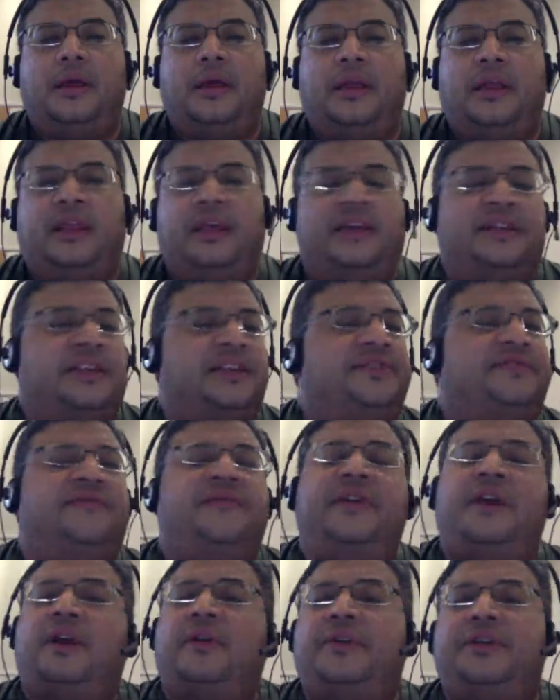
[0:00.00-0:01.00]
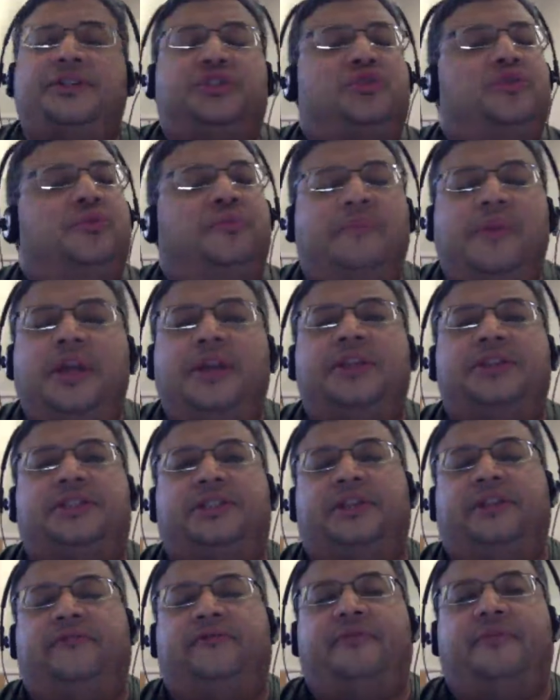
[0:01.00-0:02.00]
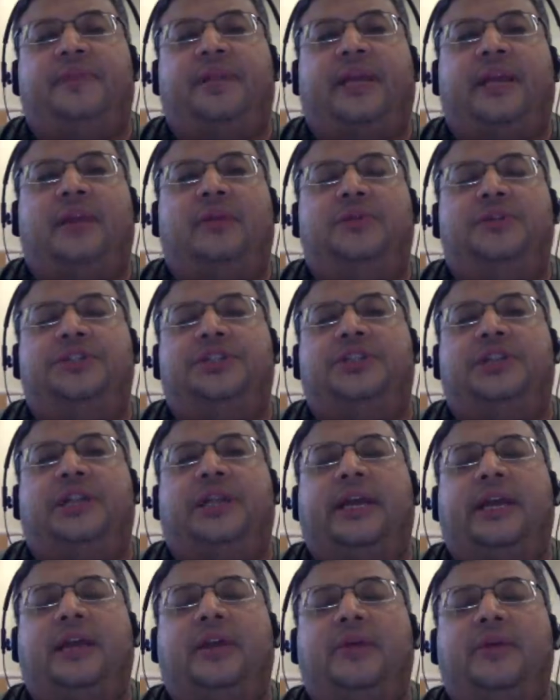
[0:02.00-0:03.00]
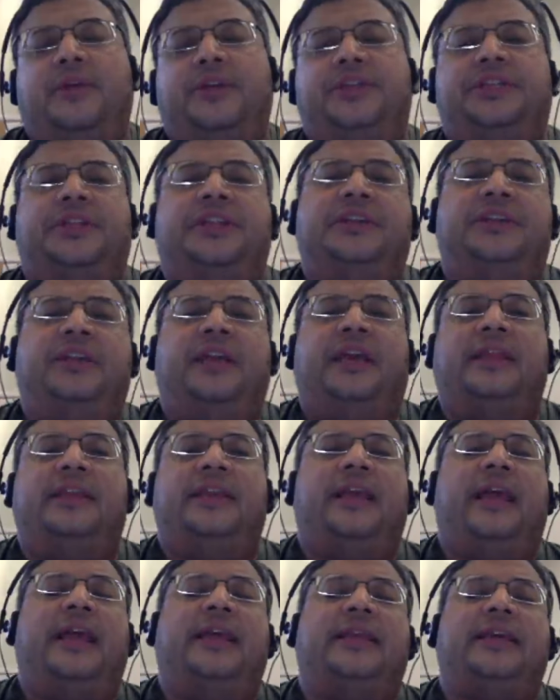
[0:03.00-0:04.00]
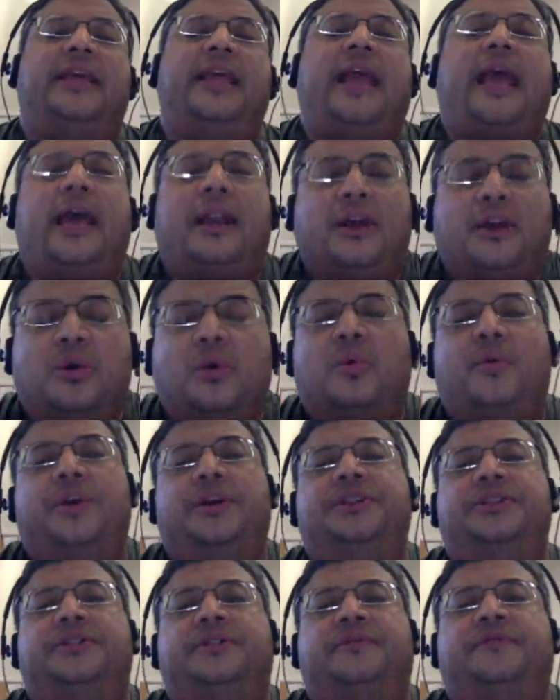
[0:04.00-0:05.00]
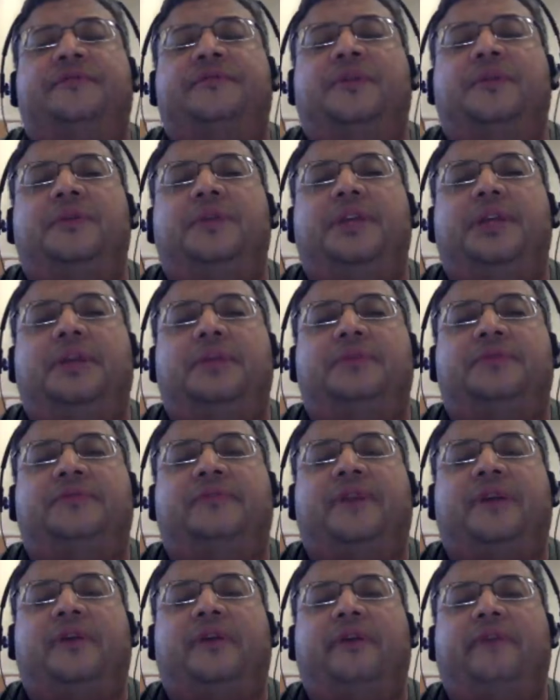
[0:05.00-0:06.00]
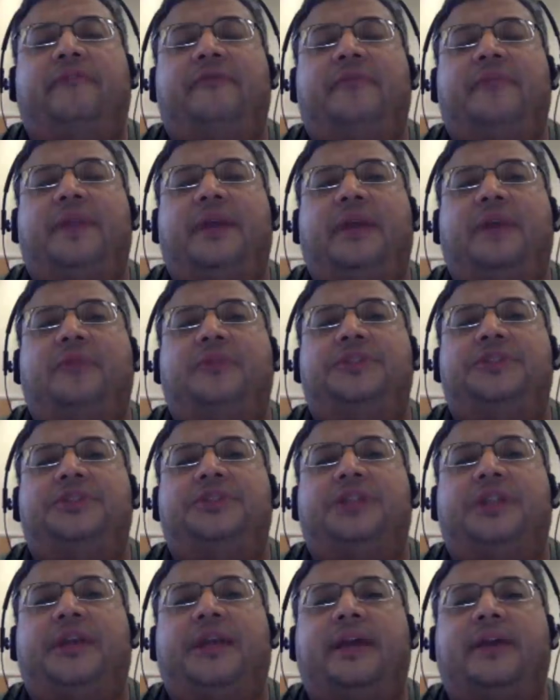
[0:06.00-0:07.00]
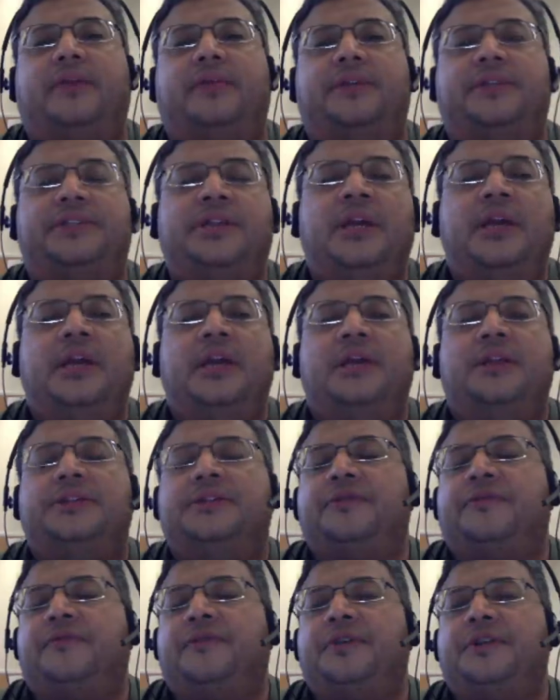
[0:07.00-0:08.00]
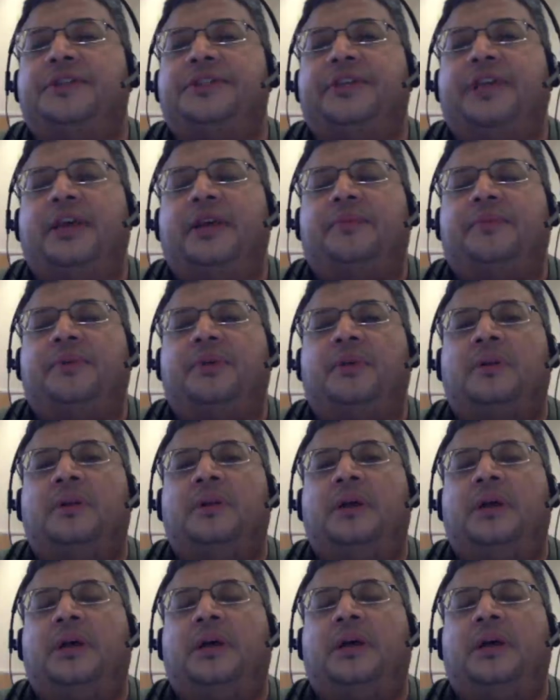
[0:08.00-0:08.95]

this varies tremendously from language to language, and the categories of phonemes vary from language to language. So, for example,